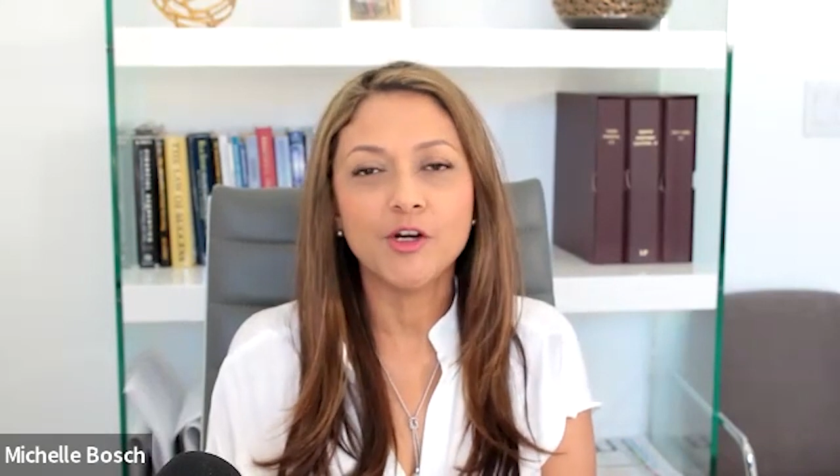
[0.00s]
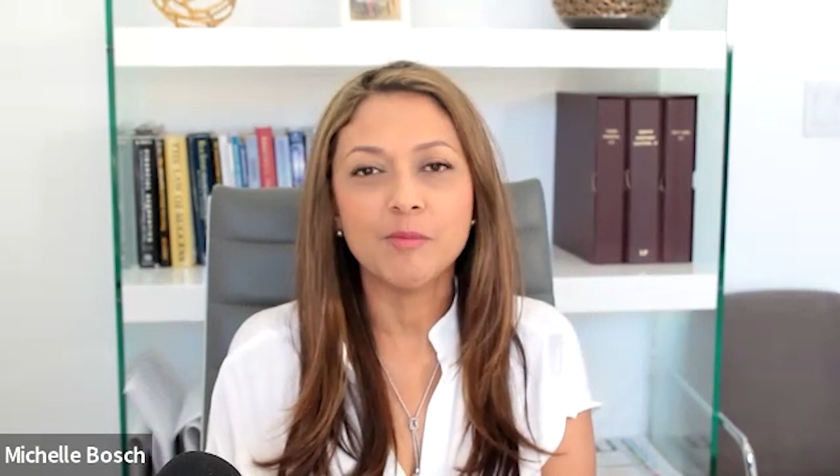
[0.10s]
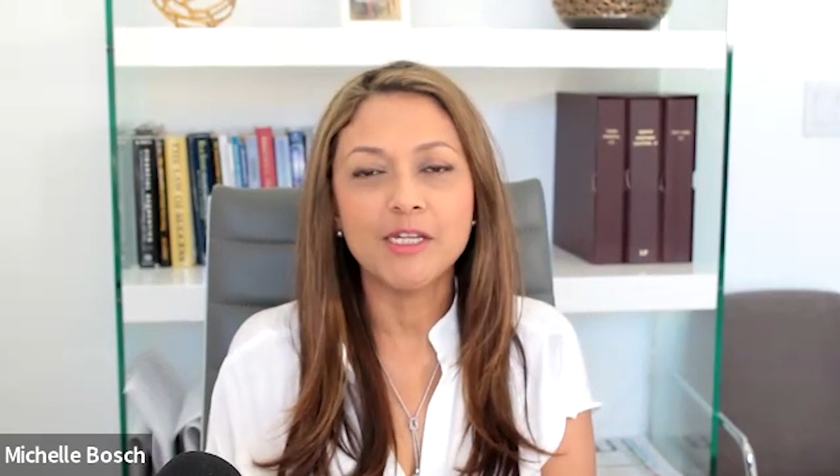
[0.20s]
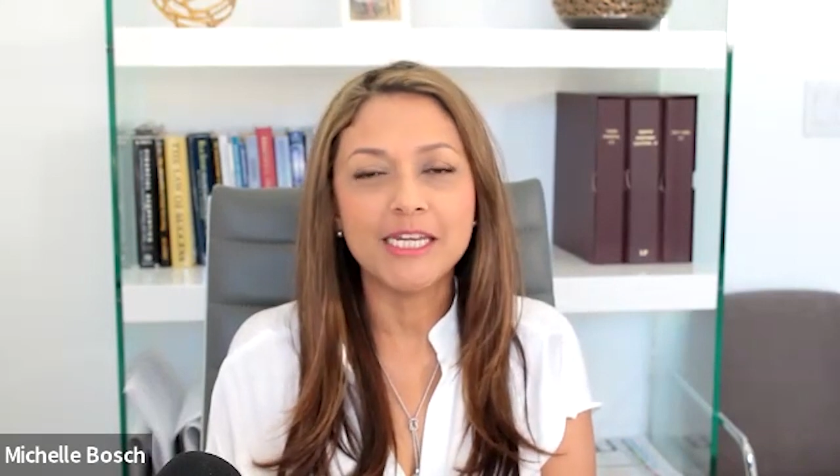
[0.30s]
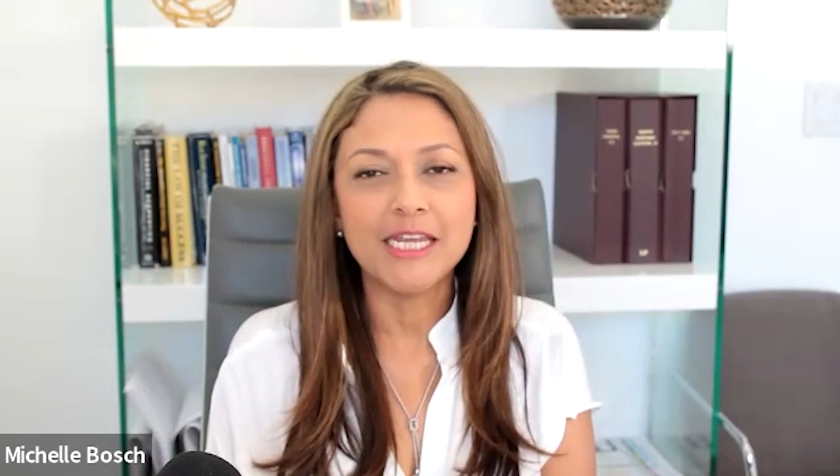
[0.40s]

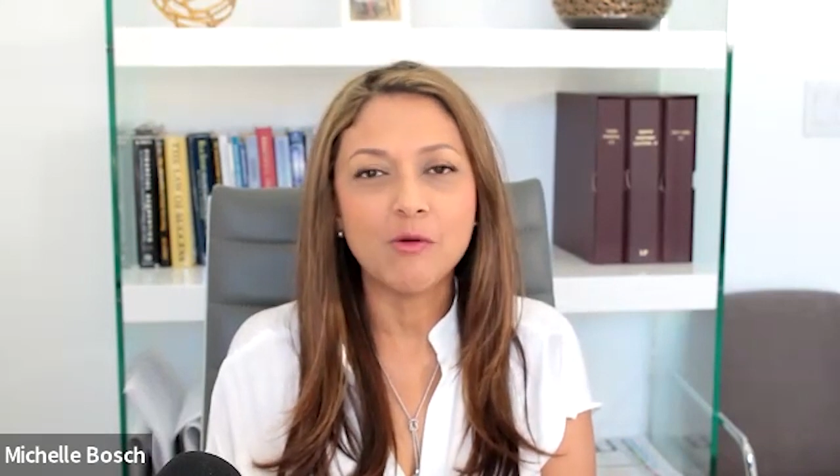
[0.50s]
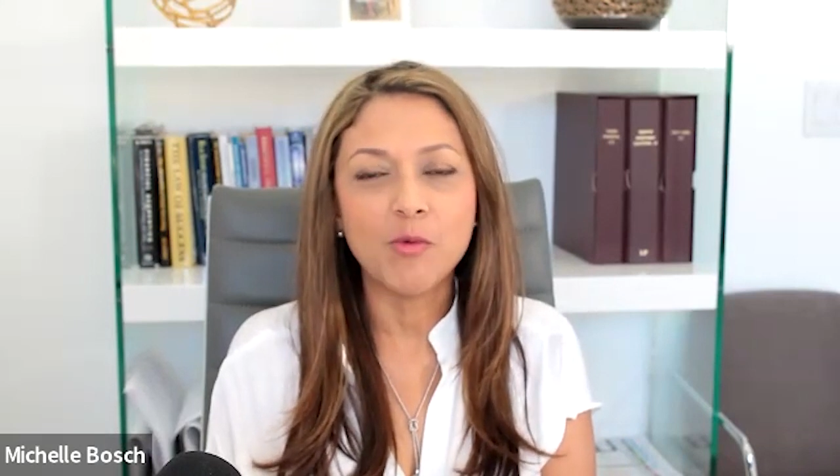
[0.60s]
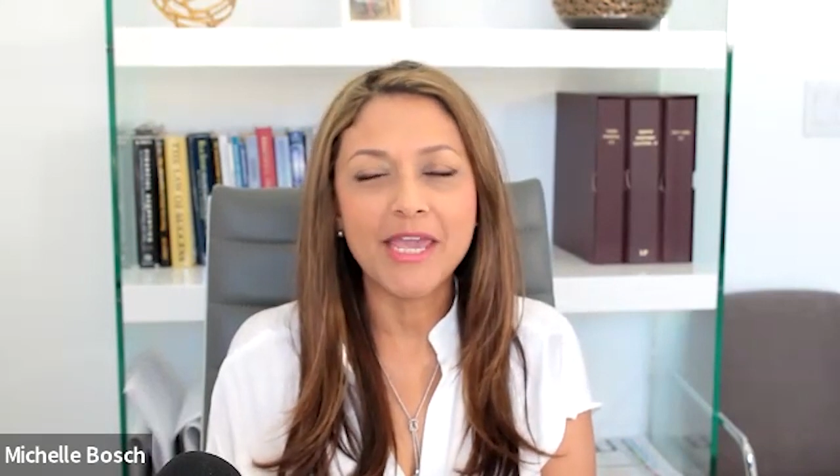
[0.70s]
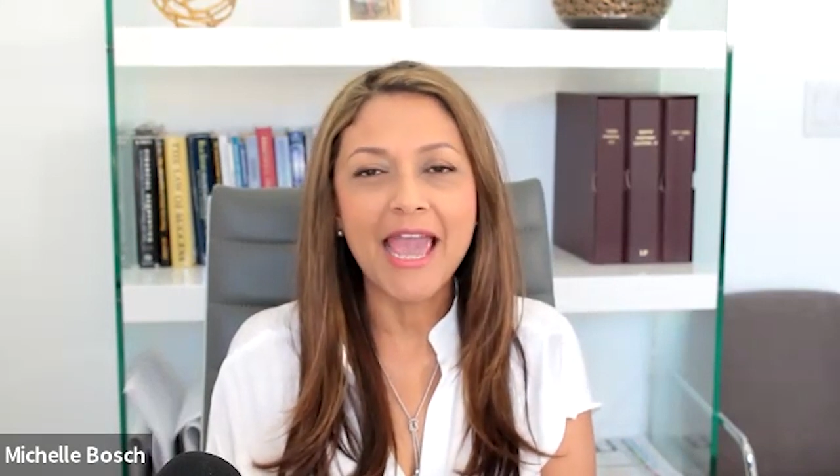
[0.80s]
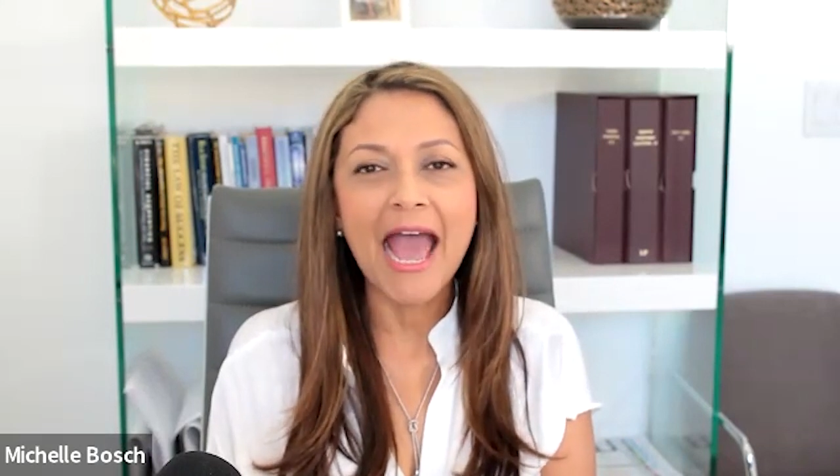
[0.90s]
community,
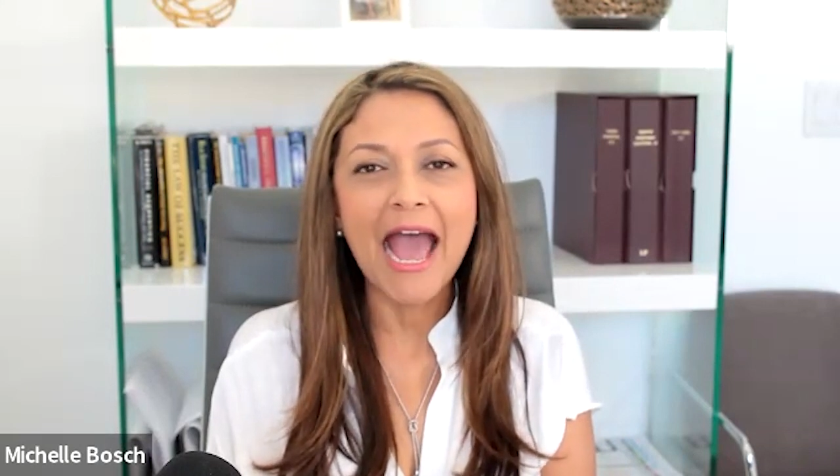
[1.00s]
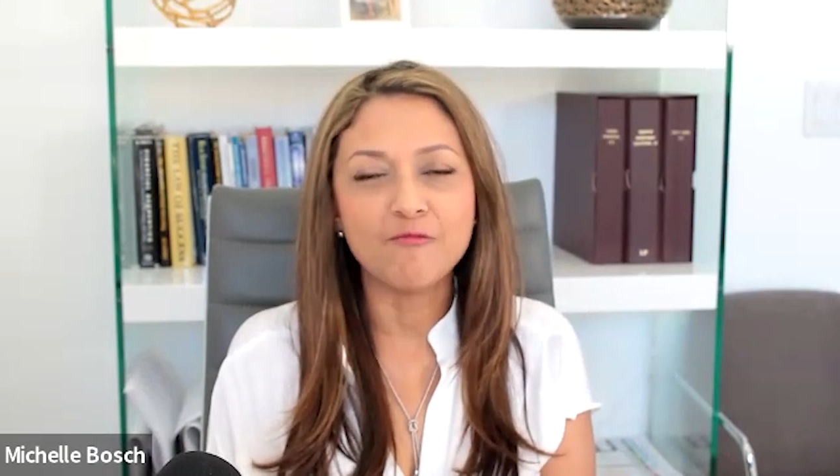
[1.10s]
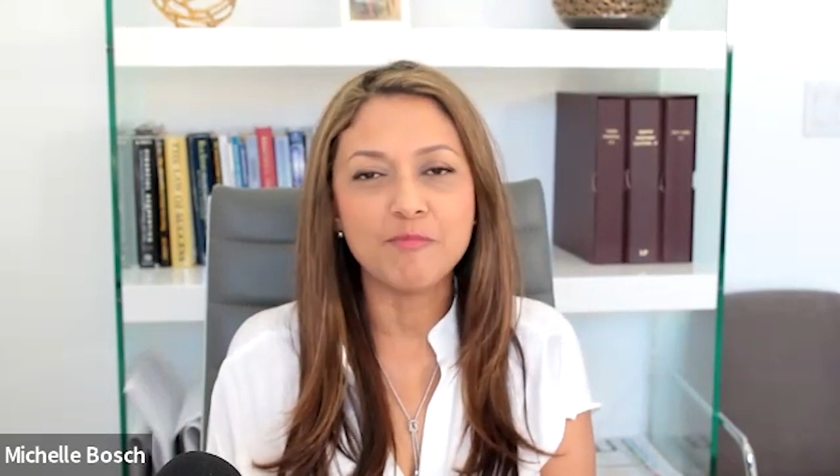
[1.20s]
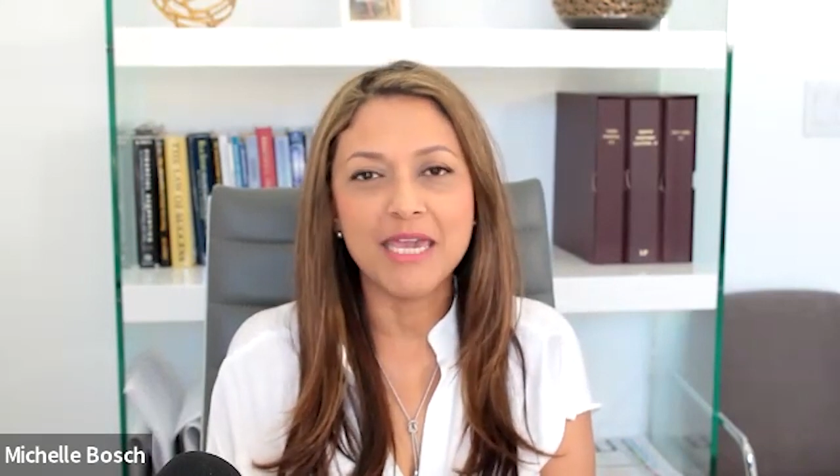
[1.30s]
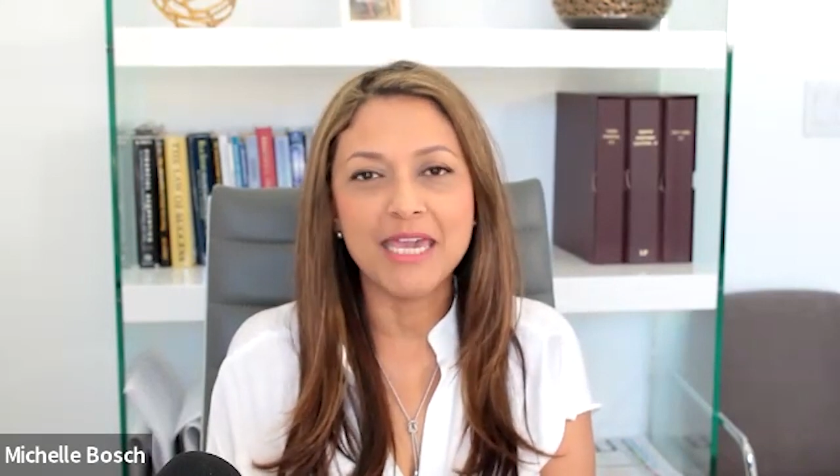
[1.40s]
we
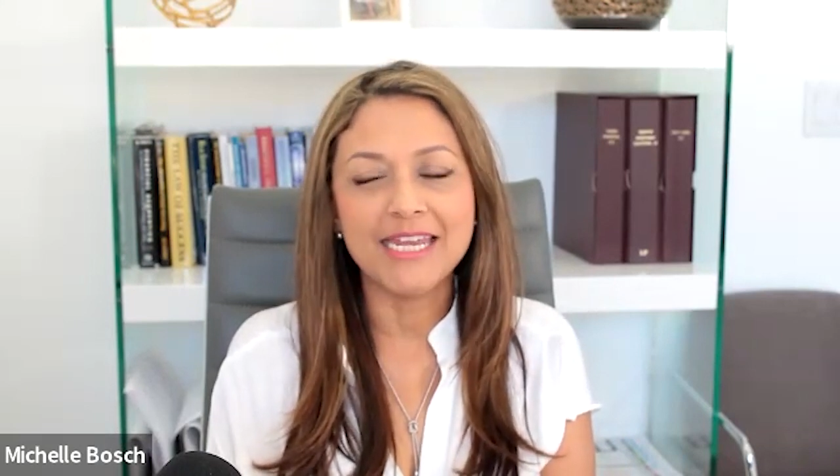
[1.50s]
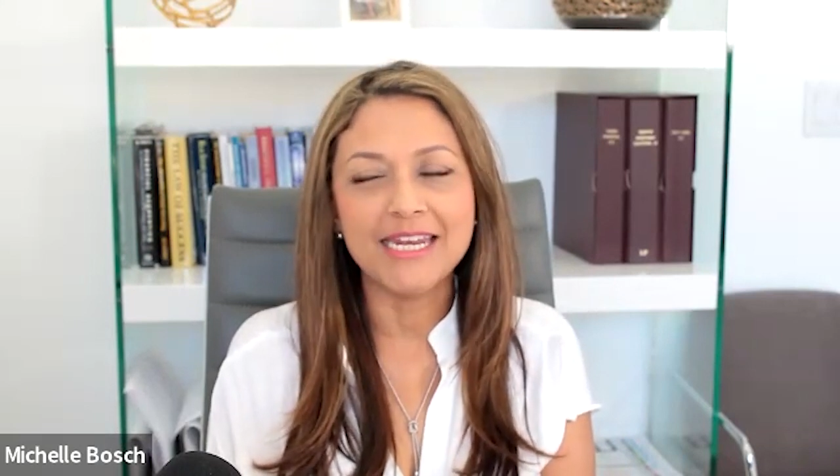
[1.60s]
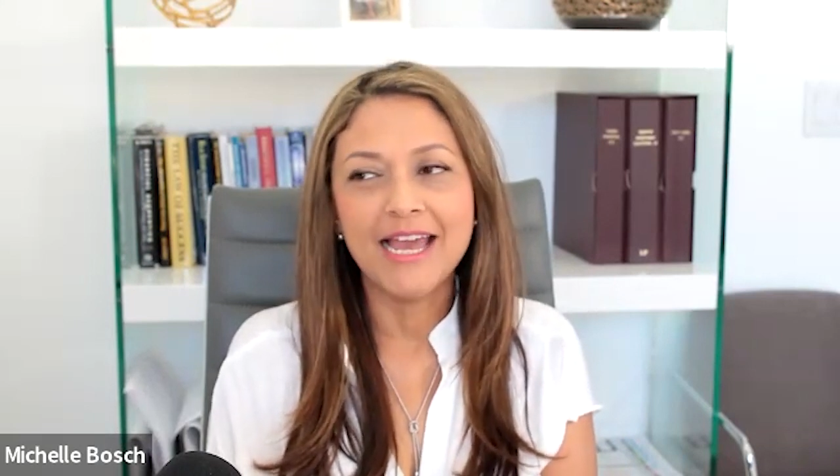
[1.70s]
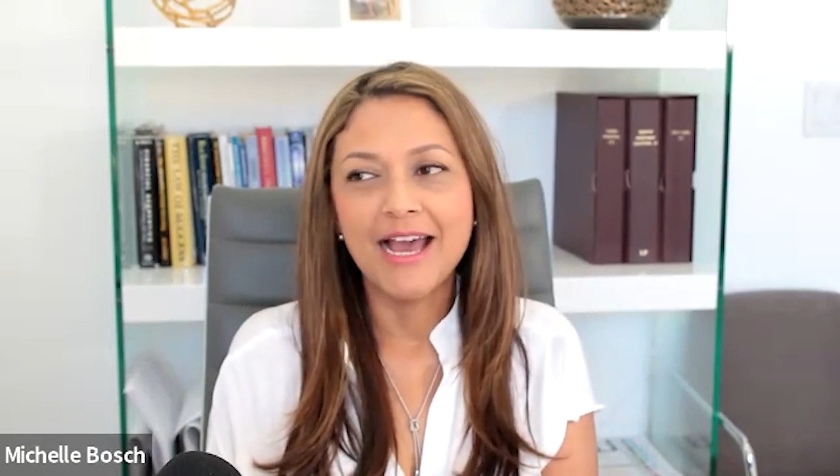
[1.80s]
have been